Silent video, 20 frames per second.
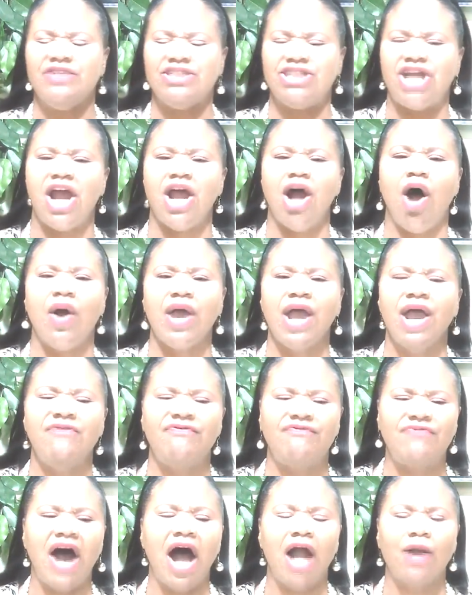she or he
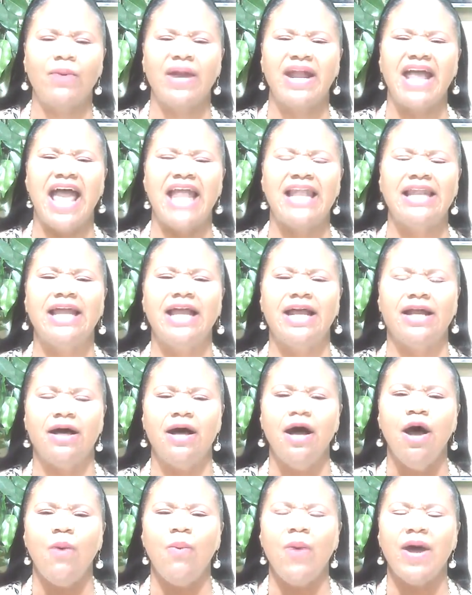following that leader.
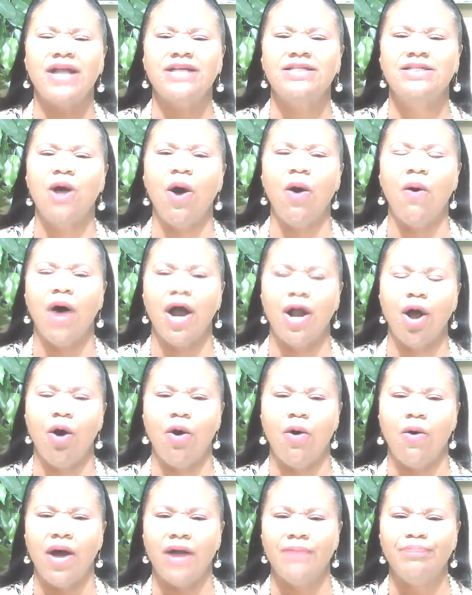What is going
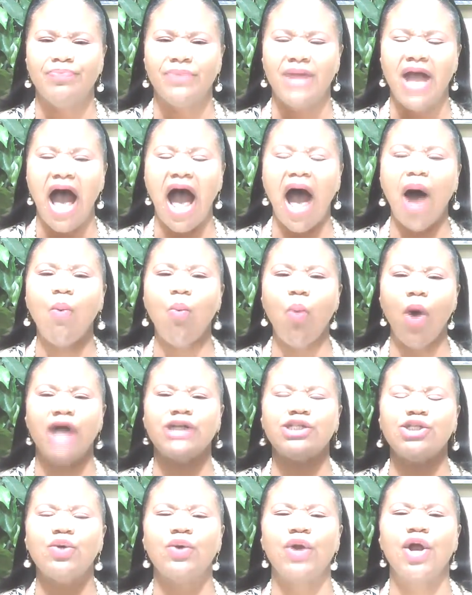on? I
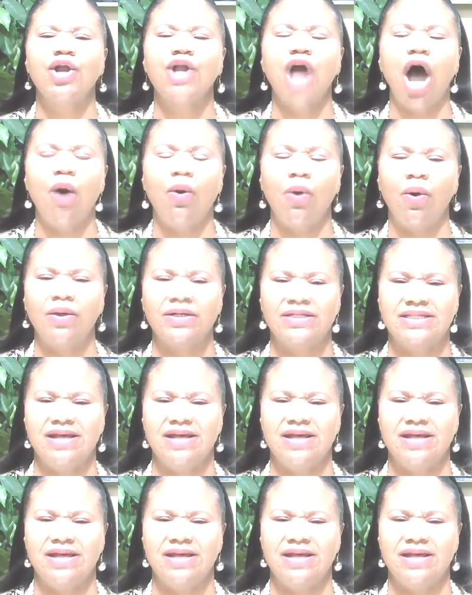want you to know on